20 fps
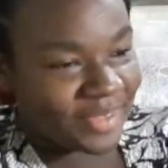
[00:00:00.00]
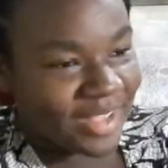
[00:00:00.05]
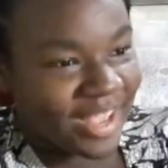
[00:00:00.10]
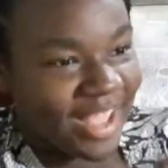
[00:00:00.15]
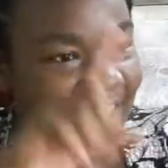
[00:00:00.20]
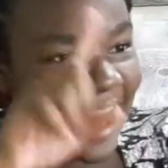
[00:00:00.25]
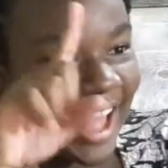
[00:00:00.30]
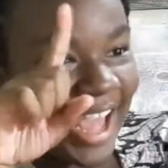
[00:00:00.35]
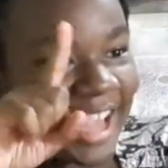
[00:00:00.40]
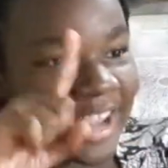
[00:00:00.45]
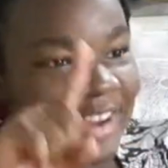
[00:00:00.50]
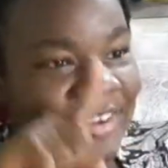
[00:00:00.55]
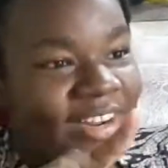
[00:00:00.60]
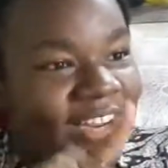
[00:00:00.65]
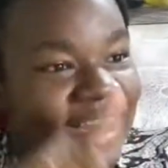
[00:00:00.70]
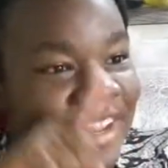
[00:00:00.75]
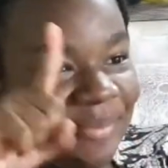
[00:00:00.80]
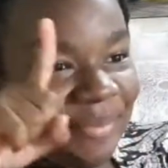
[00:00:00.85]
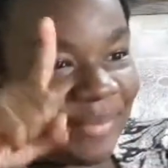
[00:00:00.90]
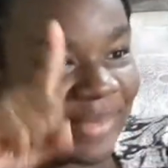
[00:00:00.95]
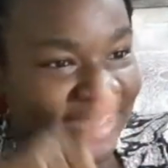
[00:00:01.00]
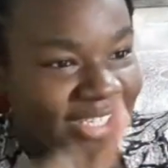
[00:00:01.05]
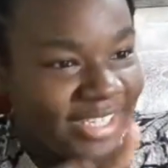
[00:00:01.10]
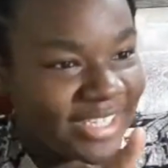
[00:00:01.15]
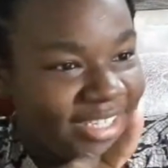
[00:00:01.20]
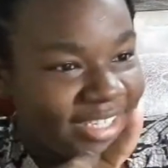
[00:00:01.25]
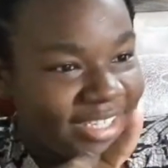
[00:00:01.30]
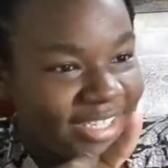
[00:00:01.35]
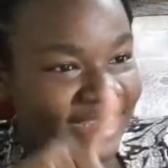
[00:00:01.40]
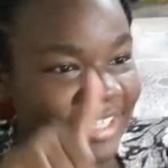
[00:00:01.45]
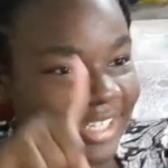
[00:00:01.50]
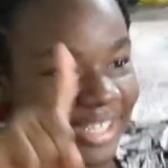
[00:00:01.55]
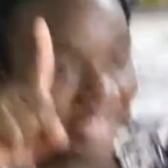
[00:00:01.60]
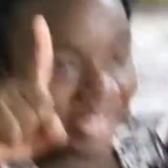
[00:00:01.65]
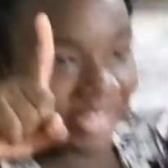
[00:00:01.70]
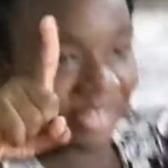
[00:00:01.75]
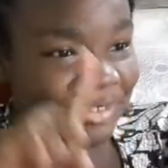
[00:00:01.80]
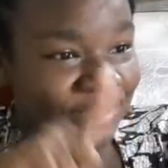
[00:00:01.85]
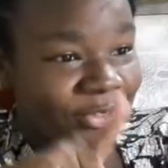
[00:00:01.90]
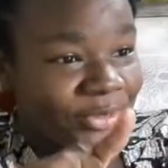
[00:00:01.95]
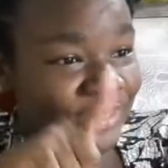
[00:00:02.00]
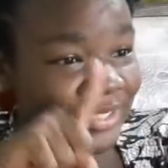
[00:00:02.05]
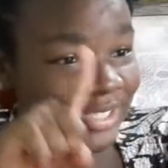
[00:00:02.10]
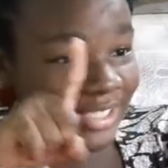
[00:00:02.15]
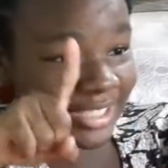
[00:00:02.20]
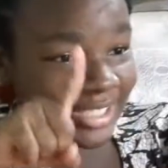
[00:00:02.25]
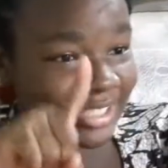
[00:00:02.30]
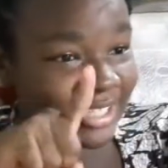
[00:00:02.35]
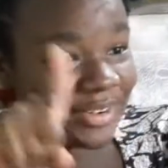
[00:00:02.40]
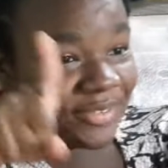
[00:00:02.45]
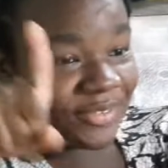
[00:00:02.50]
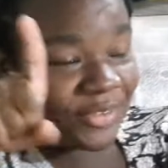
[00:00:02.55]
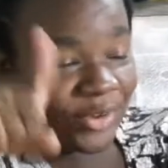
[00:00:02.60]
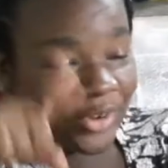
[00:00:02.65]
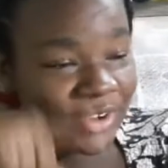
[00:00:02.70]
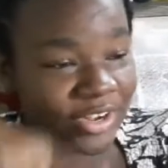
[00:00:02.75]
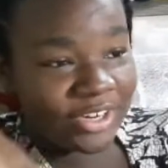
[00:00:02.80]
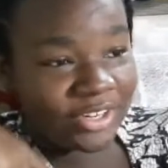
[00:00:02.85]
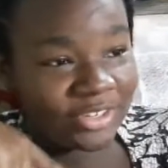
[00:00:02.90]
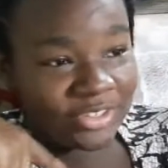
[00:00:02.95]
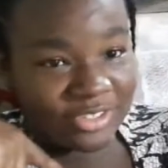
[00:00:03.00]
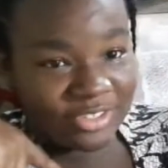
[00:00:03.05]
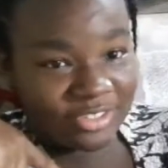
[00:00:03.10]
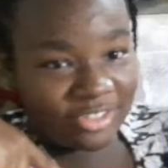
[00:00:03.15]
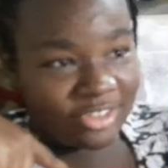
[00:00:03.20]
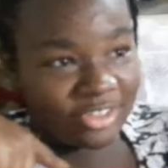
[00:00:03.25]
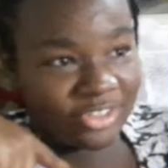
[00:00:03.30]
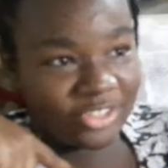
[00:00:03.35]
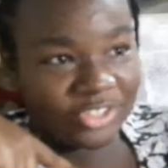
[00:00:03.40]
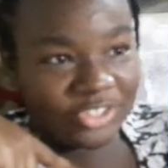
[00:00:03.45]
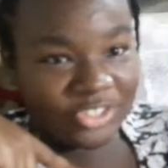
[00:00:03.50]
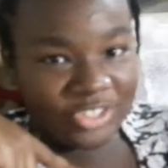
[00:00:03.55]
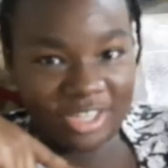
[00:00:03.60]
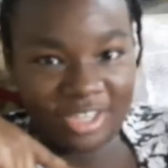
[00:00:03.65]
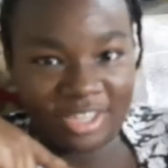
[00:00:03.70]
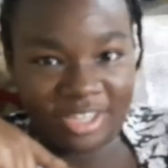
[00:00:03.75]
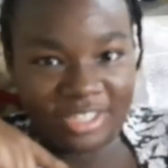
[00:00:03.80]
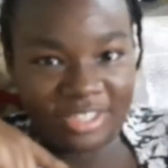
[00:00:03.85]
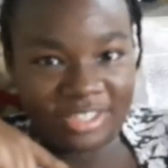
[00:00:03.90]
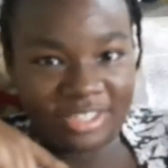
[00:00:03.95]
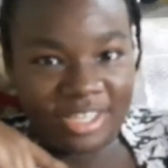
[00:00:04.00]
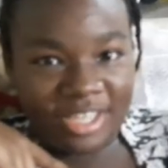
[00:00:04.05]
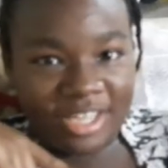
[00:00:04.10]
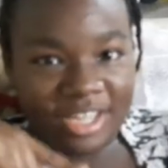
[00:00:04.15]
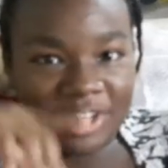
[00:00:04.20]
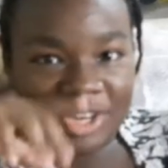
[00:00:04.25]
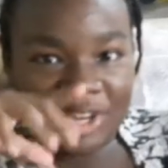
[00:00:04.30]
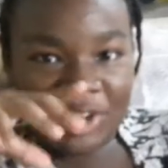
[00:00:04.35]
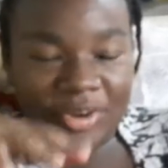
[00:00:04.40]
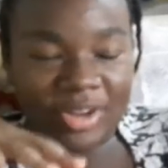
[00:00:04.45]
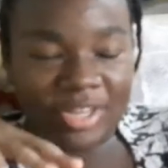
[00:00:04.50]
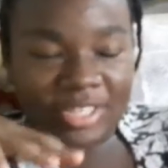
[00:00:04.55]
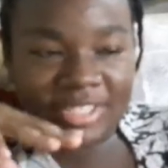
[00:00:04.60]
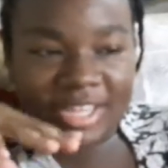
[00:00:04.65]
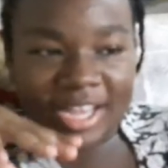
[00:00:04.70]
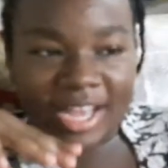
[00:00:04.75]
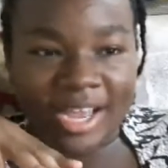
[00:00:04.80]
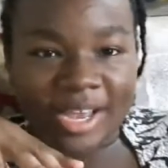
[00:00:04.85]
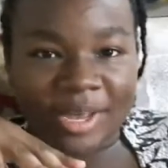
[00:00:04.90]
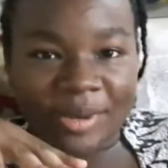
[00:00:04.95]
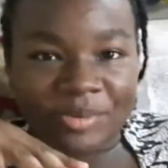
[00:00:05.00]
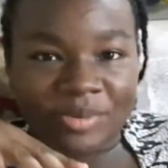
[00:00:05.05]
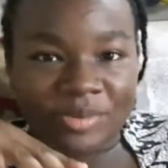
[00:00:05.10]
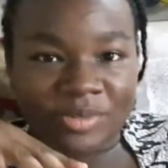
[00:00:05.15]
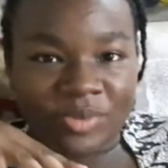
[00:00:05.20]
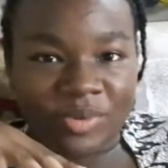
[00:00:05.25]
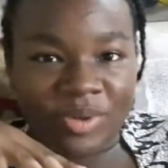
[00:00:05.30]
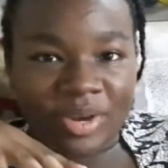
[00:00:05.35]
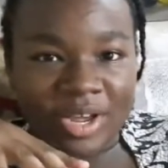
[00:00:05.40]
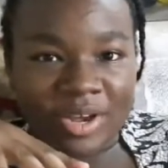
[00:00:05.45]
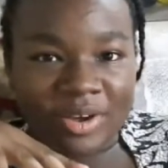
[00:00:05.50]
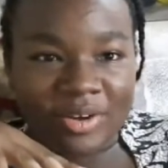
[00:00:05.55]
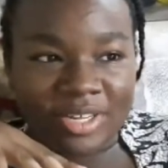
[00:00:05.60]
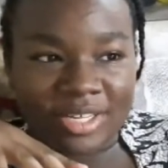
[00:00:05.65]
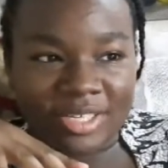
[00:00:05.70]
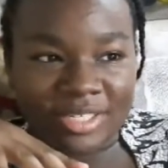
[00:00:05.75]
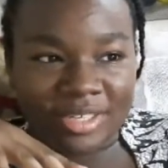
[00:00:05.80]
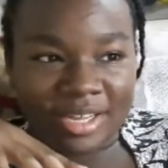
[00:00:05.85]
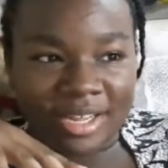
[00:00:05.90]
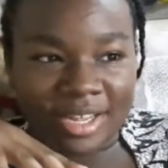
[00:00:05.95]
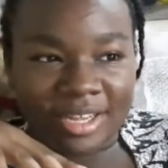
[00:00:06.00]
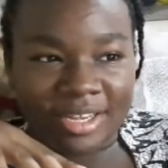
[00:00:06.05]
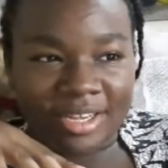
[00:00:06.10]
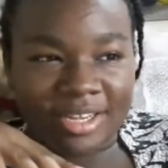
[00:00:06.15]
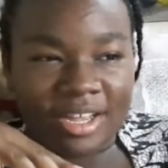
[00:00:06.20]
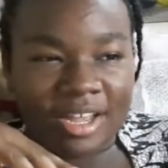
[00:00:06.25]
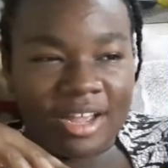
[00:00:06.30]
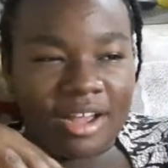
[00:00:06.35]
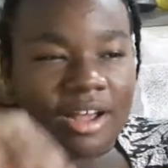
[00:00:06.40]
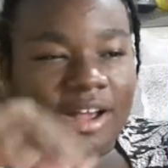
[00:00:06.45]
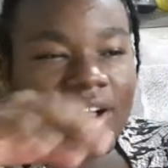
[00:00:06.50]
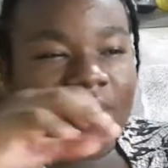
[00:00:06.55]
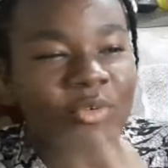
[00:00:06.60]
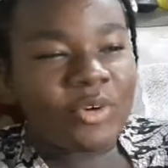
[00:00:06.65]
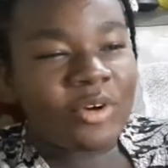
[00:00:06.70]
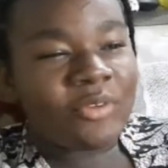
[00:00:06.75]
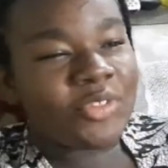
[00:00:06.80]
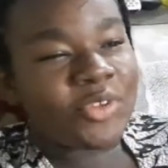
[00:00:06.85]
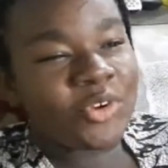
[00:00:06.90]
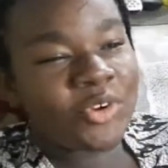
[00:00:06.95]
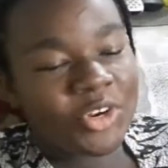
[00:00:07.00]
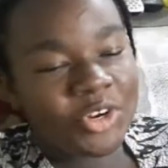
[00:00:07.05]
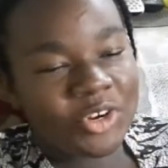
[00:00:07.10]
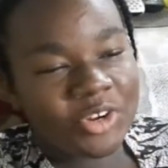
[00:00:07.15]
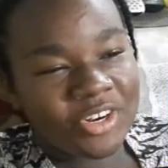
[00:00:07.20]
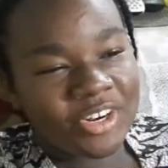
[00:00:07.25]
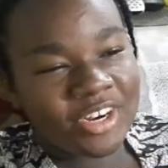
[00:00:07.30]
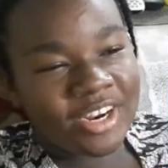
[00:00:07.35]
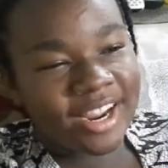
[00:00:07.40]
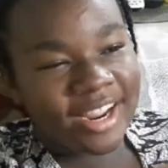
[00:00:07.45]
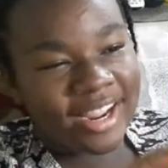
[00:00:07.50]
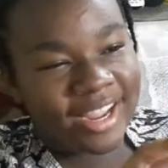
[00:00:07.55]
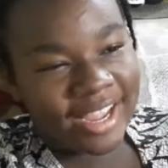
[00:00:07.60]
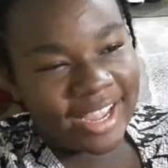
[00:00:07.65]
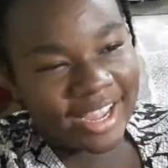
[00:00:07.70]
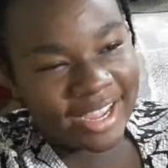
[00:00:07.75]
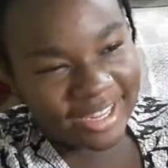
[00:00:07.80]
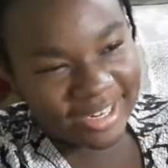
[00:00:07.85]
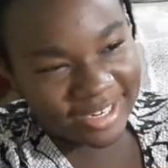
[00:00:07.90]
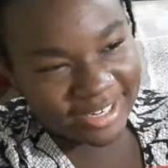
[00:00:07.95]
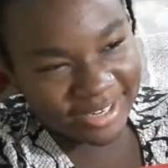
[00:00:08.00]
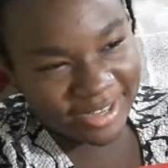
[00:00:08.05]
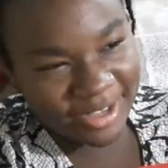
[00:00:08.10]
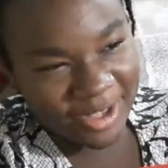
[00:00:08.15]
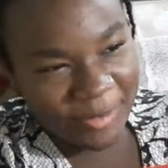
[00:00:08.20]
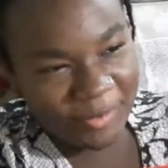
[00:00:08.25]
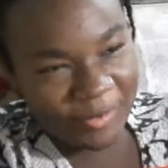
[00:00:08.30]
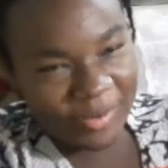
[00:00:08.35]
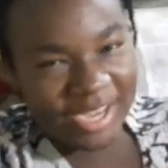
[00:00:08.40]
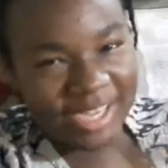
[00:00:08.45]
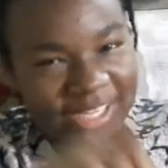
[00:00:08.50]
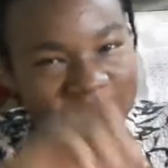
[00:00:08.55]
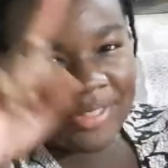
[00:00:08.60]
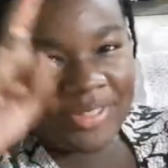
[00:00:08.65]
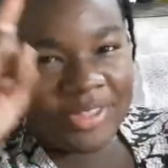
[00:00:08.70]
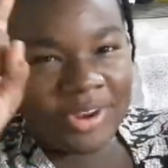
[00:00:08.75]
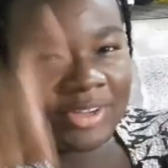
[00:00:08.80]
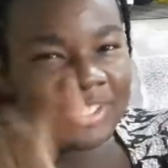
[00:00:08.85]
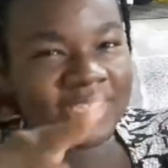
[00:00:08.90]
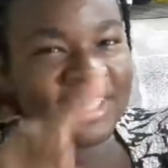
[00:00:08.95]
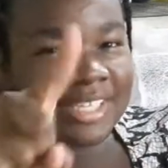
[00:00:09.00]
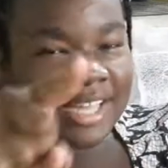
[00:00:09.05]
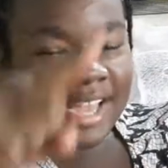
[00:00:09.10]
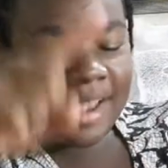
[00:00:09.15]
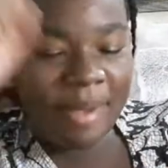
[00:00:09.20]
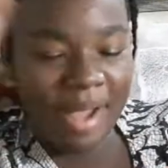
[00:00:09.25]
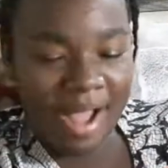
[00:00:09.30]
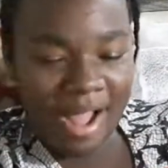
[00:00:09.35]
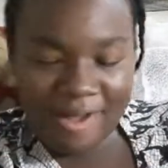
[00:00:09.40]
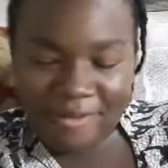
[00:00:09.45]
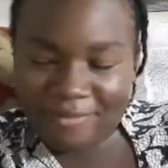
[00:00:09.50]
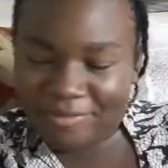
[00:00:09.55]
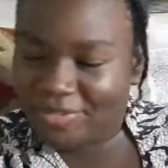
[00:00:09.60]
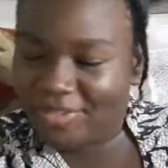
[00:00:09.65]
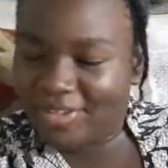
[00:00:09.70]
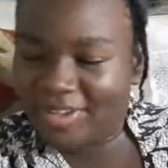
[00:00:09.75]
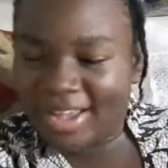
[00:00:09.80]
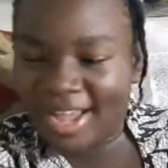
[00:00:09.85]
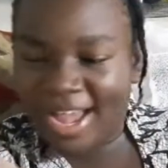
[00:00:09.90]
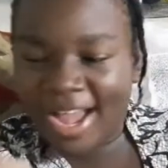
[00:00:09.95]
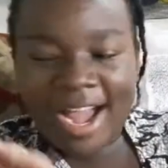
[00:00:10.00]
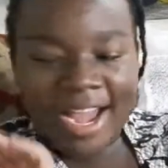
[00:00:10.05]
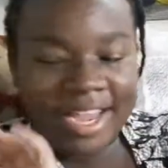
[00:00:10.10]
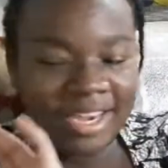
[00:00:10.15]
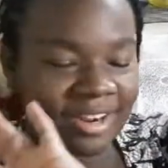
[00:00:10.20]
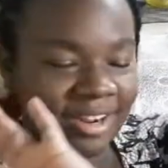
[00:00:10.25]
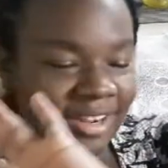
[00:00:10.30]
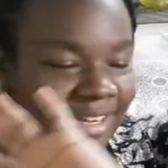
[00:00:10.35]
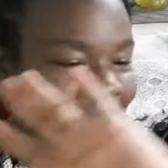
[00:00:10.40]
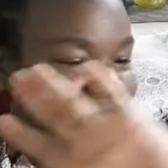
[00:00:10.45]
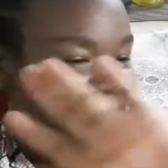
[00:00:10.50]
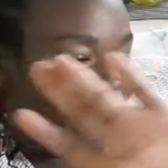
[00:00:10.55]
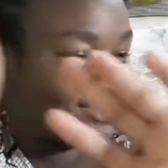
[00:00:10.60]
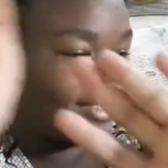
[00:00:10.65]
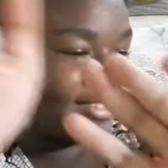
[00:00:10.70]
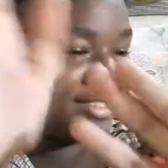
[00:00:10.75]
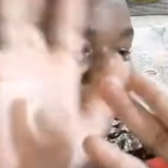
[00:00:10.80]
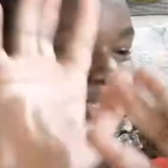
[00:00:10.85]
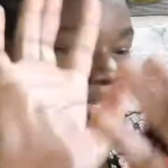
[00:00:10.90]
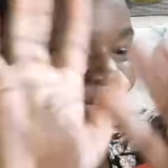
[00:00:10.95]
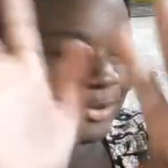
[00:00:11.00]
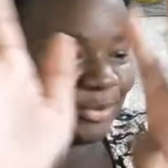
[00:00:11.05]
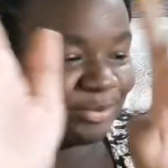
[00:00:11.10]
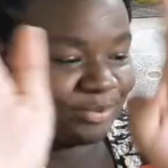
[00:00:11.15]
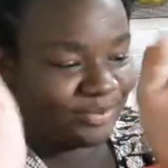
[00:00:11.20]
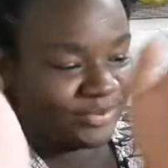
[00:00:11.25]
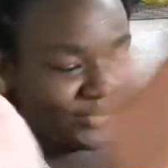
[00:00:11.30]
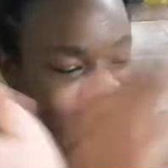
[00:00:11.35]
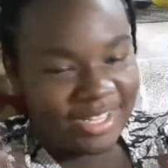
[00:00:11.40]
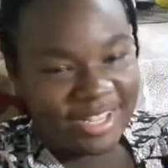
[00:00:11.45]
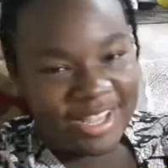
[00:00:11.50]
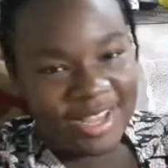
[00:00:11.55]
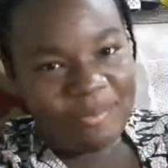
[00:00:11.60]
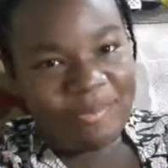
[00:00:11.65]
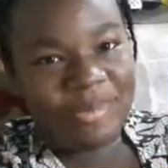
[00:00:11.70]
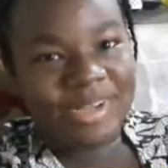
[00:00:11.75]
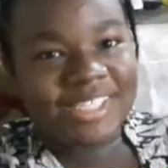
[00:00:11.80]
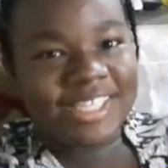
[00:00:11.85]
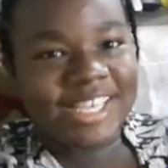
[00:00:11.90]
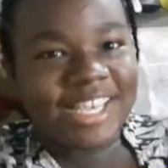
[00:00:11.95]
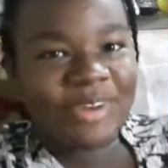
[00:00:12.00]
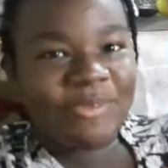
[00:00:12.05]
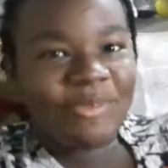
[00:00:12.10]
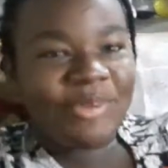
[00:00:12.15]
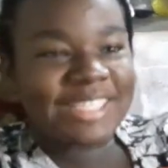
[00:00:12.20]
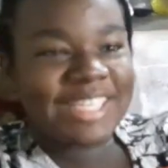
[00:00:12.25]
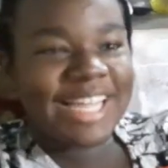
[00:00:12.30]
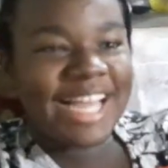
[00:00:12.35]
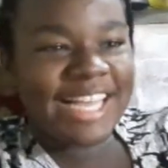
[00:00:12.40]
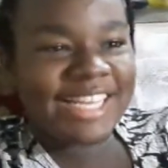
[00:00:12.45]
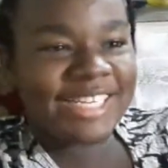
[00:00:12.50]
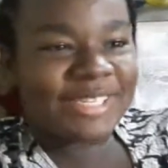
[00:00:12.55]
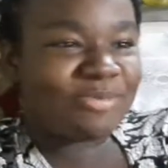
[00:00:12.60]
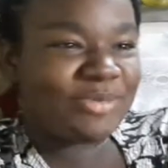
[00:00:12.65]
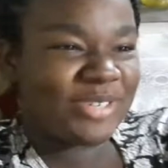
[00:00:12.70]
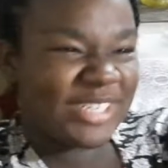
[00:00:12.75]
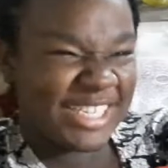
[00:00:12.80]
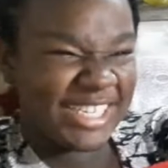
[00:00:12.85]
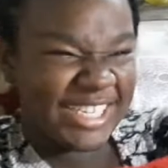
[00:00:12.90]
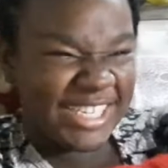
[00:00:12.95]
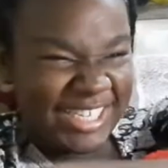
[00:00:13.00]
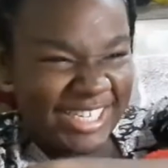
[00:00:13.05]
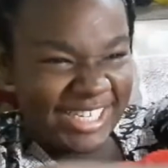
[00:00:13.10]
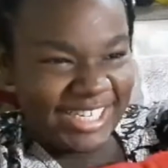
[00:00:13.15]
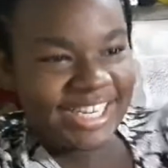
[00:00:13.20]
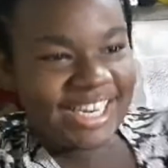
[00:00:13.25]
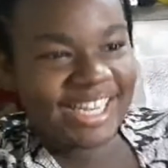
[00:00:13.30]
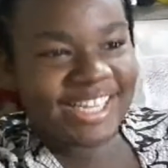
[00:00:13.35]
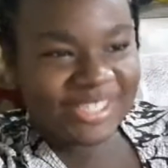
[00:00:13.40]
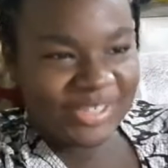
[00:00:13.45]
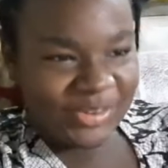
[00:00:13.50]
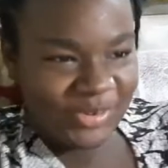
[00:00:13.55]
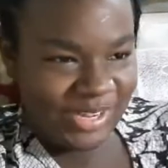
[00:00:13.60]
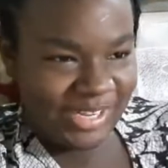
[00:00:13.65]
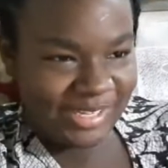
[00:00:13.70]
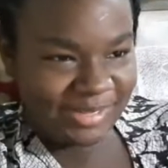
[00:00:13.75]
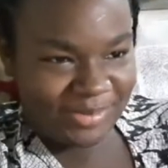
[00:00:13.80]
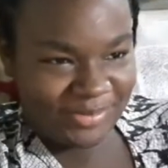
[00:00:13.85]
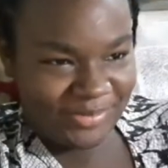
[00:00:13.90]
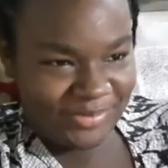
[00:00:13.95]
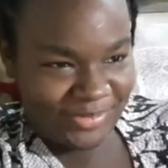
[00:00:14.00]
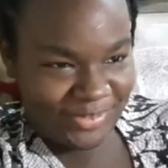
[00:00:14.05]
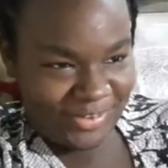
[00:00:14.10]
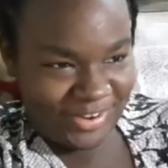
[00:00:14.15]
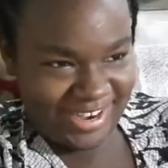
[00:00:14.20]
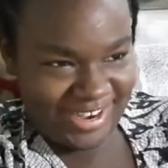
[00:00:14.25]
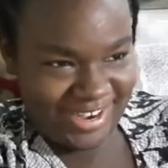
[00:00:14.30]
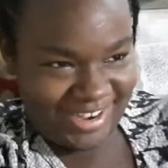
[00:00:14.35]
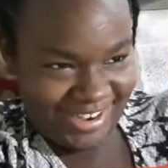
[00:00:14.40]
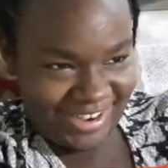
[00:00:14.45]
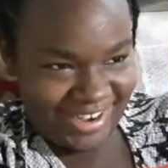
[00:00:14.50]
I really miss the routine of going out to country because there were times when I was like, I will have to go down there again because I think that was the time after I had gotten my skin wasn't as pristine as it was before.